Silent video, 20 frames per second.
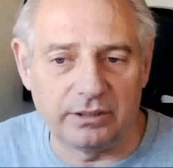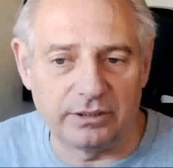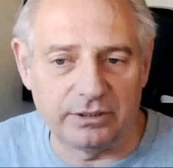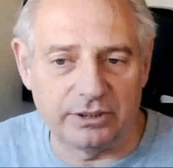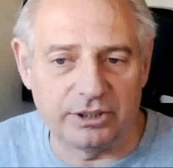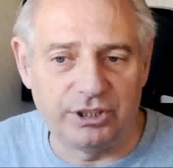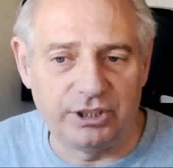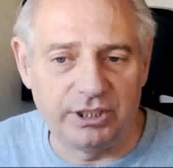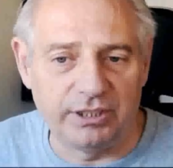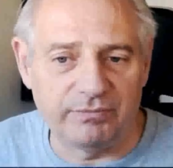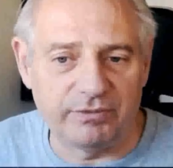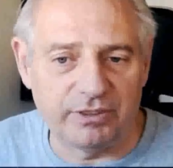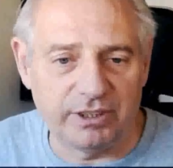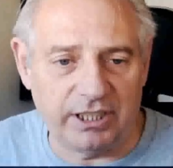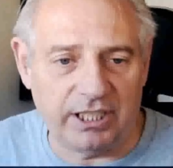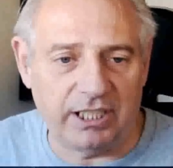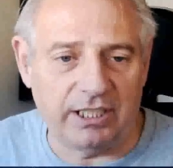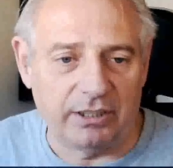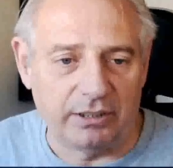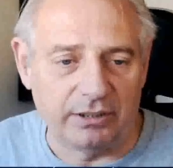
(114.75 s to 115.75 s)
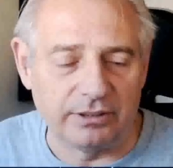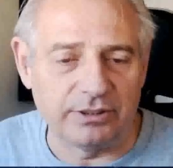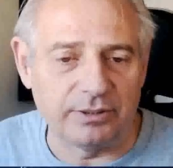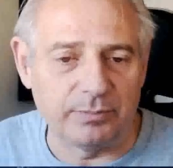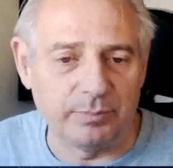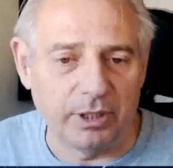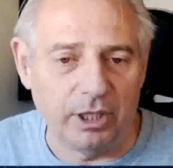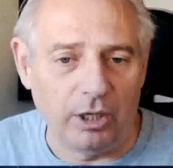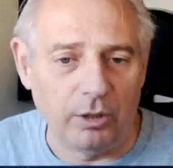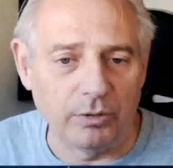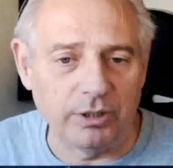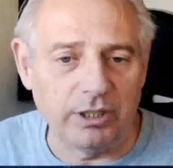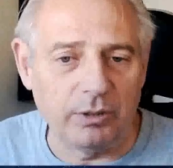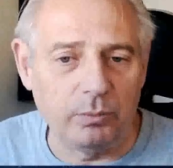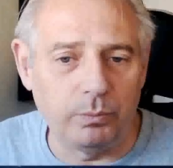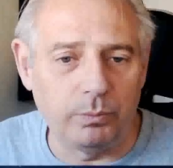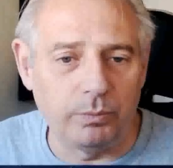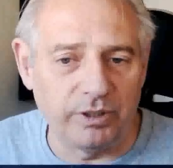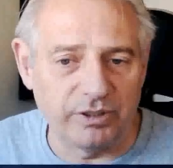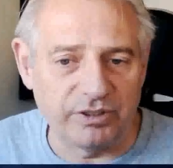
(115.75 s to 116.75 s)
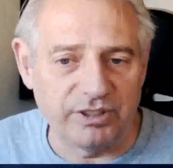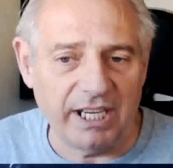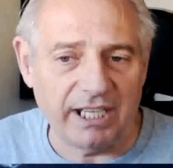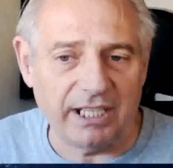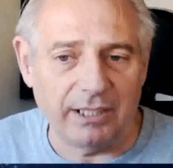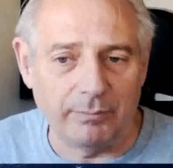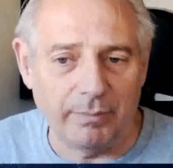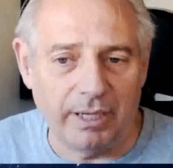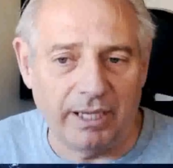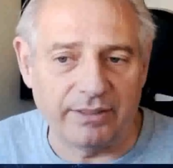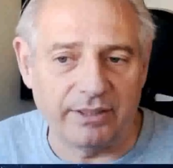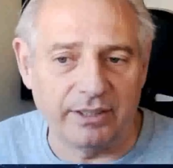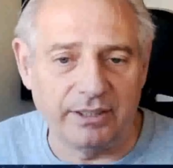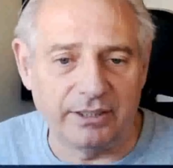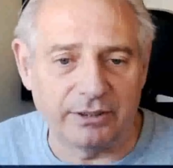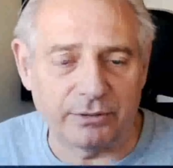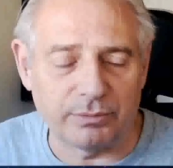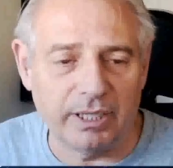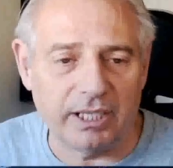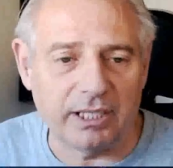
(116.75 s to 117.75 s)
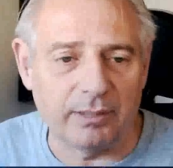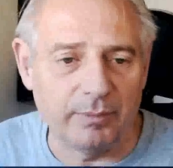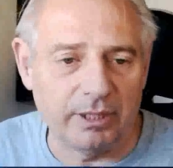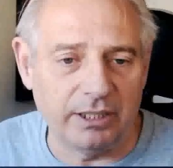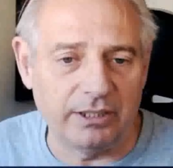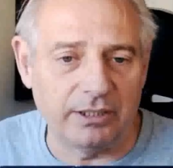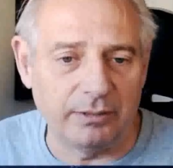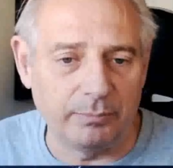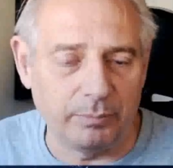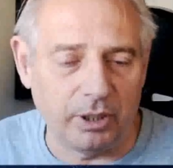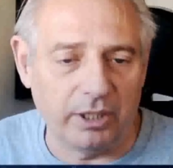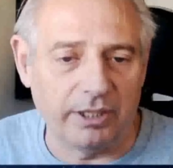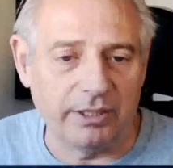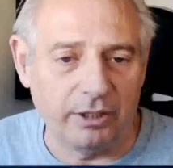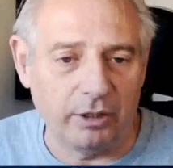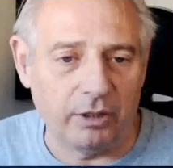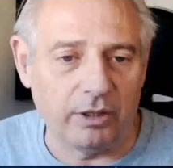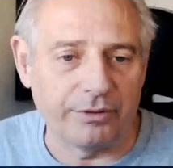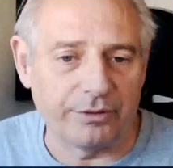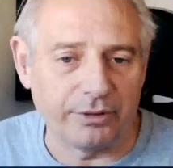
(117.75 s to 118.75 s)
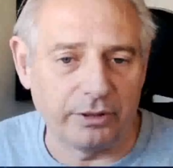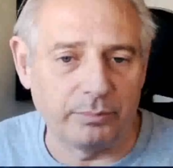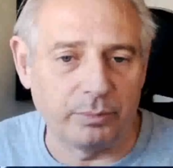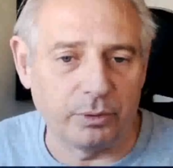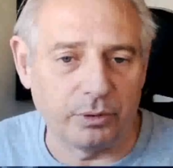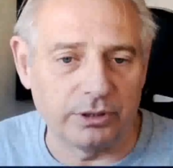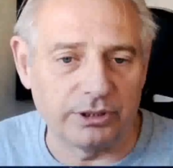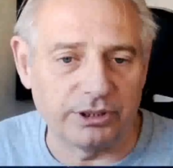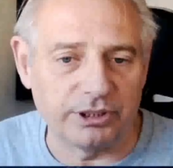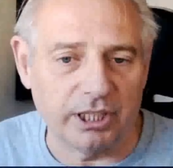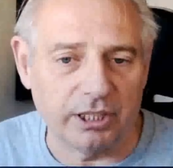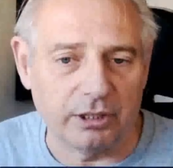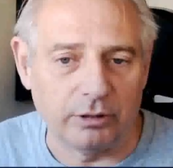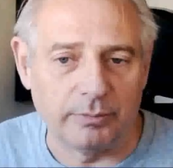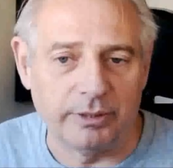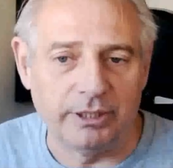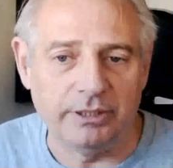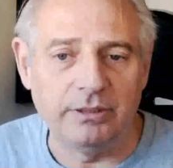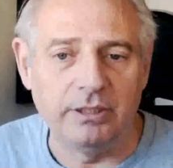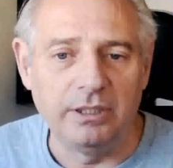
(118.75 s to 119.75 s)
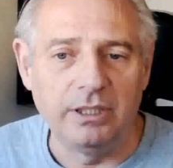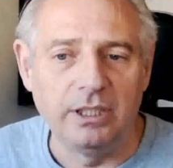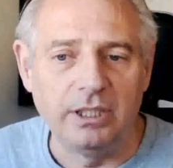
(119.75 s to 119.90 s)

Shift Gears, but only the second method is recommended by the author, Boruch Shuckelman.